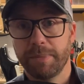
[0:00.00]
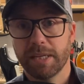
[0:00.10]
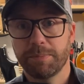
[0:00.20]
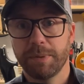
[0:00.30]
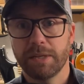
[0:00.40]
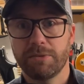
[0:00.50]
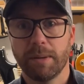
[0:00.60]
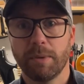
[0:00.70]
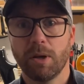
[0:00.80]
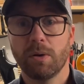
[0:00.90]
Big Speed
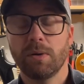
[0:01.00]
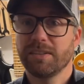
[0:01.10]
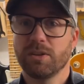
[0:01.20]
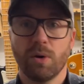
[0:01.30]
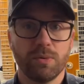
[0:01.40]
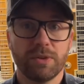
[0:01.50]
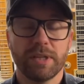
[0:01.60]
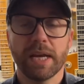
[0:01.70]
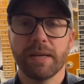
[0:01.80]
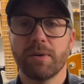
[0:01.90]
tremolo, the tone
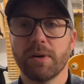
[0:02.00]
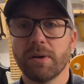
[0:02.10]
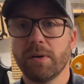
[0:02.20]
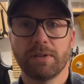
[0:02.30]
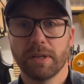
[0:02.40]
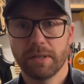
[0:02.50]
saver,